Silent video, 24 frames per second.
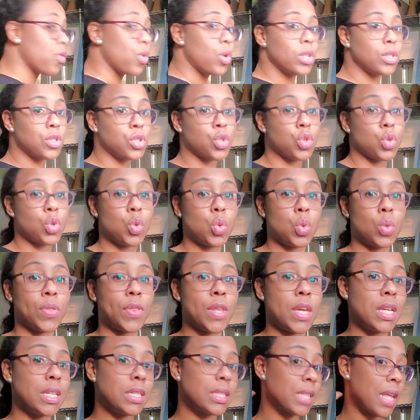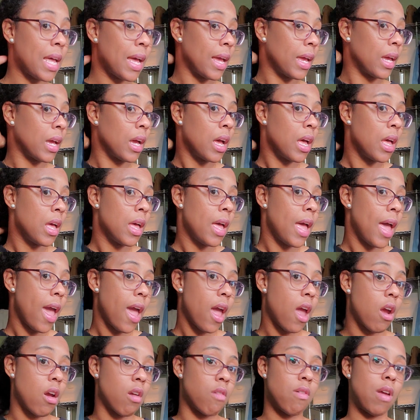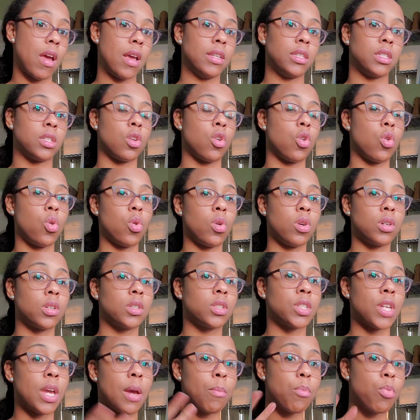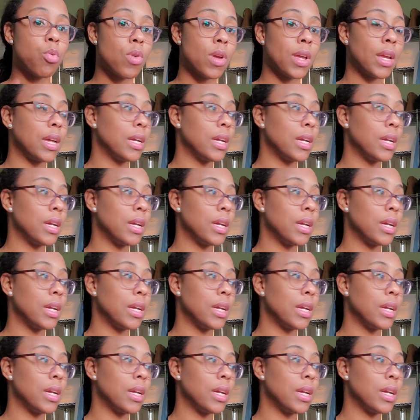on to things like hair, right? So shampoo and